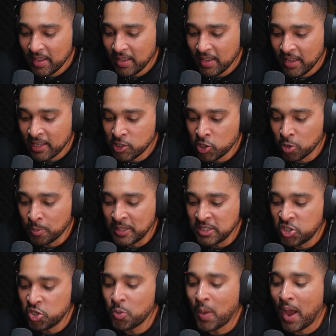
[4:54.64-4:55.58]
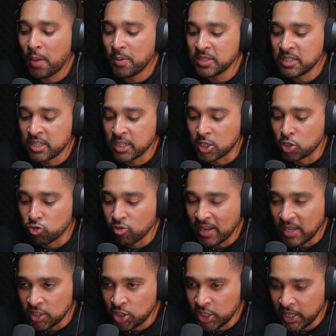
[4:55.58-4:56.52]
"It took me 2 hours to
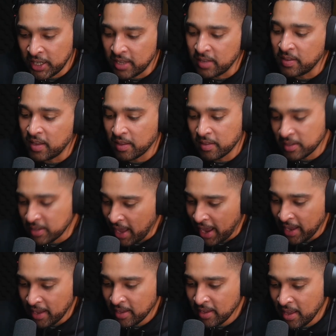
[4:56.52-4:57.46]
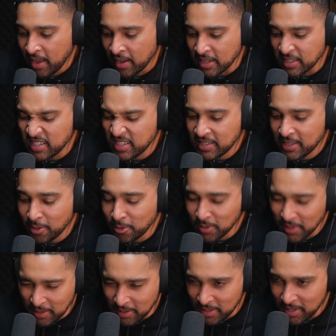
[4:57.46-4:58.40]
grill a chicken the other day and it still
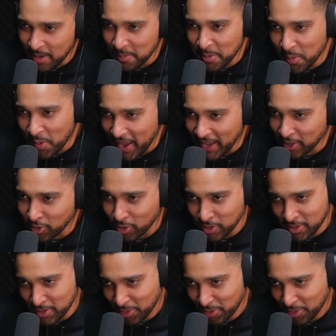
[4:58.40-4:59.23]
didn't tell me why it crossed the